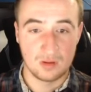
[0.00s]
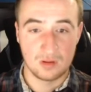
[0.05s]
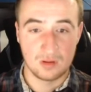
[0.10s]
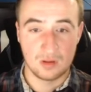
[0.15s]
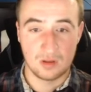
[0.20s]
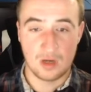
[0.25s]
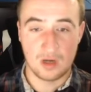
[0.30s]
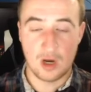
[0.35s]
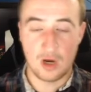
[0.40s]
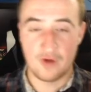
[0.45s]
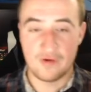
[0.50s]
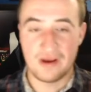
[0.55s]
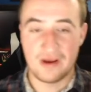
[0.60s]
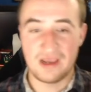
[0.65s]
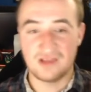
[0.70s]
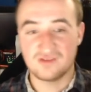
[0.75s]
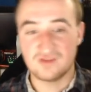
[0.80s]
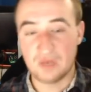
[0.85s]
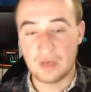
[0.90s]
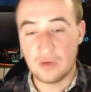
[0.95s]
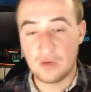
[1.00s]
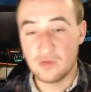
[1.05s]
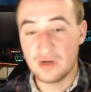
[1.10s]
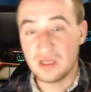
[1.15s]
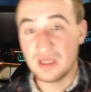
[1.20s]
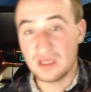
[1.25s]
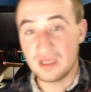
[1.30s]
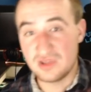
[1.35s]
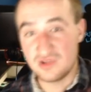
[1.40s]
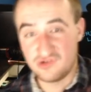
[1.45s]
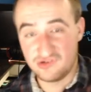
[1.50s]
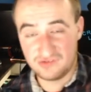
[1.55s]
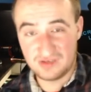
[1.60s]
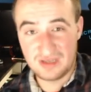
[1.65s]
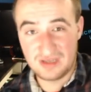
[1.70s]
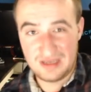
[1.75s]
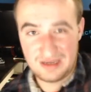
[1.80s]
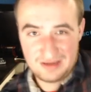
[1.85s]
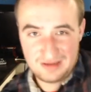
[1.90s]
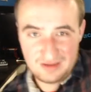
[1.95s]
Alright, so I want to just
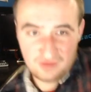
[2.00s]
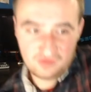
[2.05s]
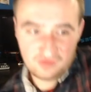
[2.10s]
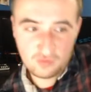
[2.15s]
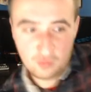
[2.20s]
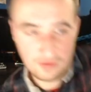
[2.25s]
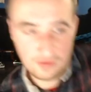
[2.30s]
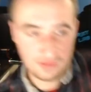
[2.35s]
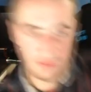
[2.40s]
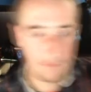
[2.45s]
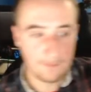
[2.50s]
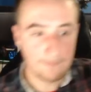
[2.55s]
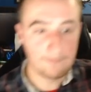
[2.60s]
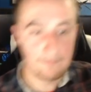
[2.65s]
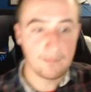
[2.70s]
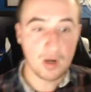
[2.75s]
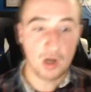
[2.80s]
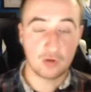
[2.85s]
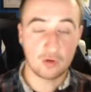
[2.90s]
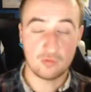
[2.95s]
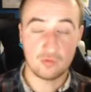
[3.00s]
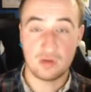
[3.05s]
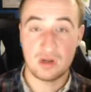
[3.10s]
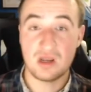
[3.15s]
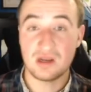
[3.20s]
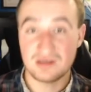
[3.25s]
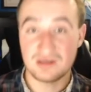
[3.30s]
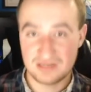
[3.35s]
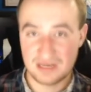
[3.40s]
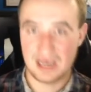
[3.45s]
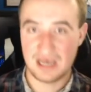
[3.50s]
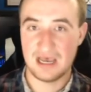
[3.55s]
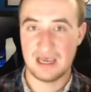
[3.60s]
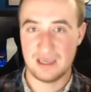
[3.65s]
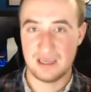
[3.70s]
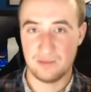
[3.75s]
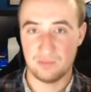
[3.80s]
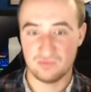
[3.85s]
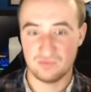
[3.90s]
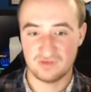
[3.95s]
connect this with modern
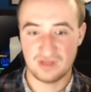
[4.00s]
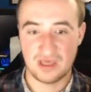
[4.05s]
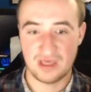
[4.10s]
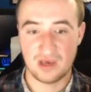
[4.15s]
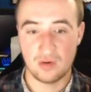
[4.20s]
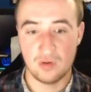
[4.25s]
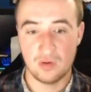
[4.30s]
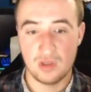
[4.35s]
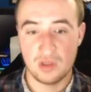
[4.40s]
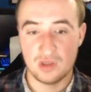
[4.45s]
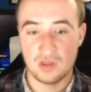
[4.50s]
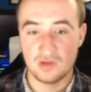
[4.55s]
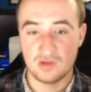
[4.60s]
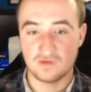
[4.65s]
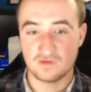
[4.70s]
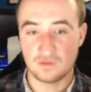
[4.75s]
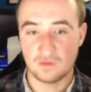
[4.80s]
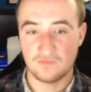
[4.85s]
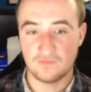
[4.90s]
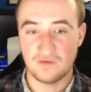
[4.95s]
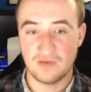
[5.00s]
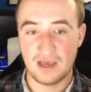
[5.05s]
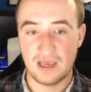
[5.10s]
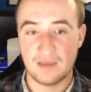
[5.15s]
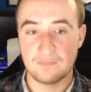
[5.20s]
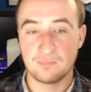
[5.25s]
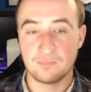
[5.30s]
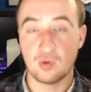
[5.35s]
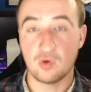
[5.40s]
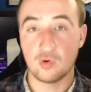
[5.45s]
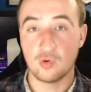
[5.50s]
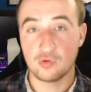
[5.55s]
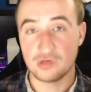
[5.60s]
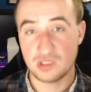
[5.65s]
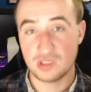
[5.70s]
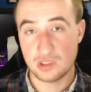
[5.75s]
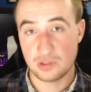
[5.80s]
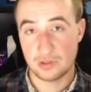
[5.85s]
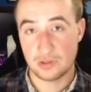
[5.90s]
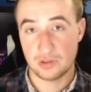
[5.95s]
times now. So if I pull
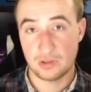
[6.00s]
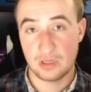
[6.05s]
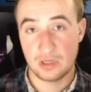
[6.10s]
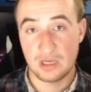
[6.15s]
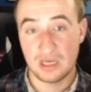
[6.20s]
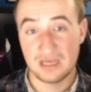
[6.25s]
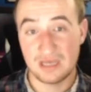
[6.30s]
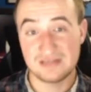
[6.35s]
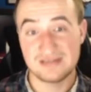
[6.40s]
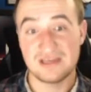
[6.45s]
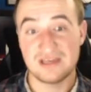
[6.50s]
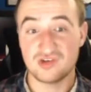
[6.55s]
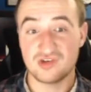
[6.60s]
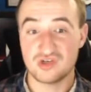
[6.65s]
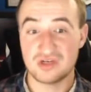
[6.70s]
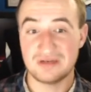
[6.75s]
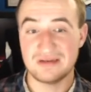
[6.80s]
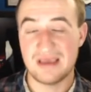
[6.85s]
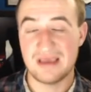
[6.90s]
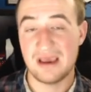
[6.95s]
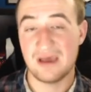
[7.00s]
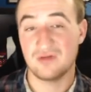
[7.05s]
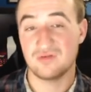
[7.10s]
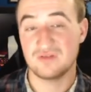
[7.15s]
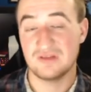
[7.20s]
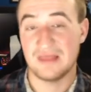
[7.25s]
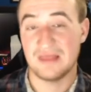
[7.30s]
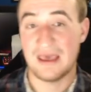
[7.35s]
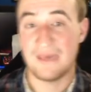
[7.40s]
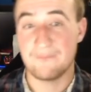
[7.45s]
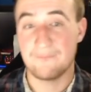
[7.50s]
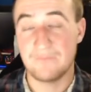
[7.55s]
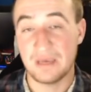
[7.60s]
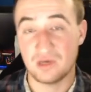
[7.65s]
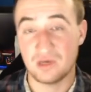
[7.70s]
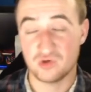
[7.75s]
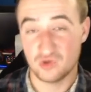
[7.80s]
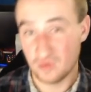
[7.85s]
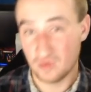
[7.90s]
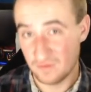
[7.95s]
your attention down to that
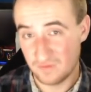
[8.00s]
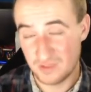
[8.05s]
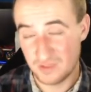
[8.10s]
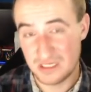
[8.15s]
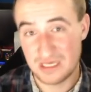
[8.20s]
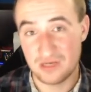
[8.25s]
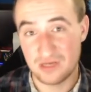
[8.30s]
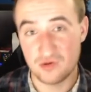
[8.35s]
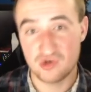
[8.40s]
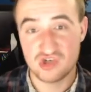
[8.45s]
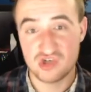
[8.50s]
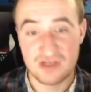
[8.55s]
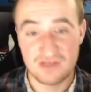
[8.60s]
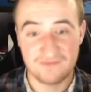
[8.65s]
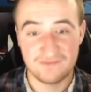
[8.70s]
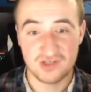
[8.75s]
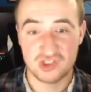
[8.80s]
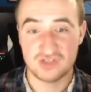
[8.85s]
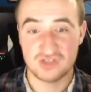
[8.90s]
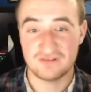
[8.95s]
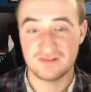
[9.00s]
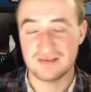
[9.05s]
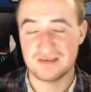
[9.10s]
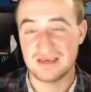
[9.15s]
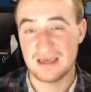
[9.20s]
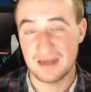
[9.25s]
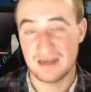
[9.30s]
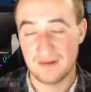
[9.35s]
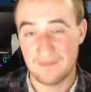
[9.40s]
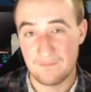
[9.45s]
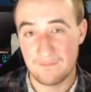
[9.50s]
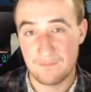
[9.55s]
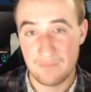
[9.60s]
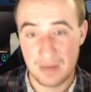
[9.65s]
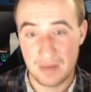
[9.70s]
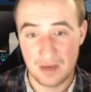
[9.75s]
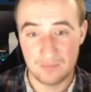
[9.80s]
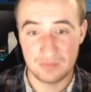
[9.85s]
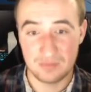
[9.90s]
picture of the energy efficiency in the public